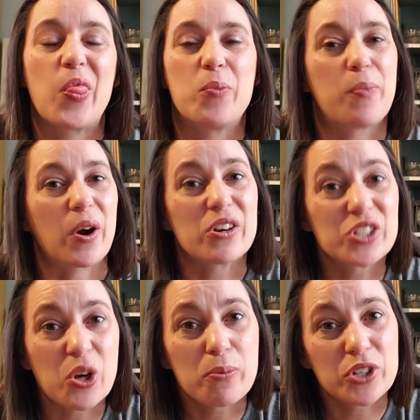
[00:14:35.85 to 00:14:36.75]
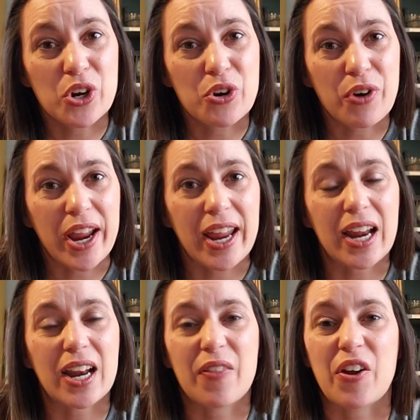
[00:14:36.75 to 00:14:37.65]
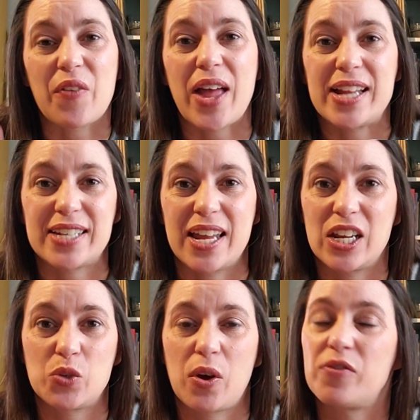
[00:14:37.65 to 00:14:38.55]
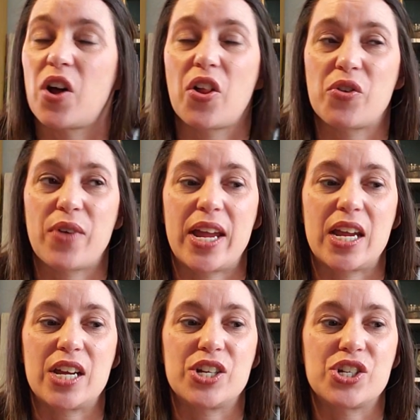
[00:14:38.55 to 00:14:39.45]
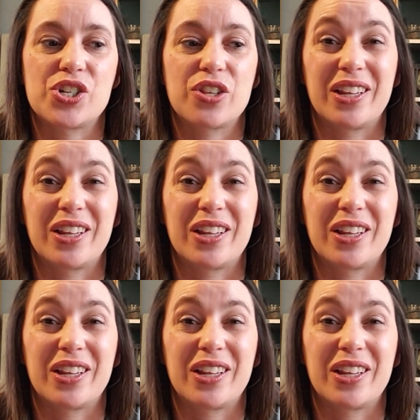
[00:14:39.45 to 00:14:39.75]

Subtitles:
The bar soaps are great, and they're in that $10 to $12 range.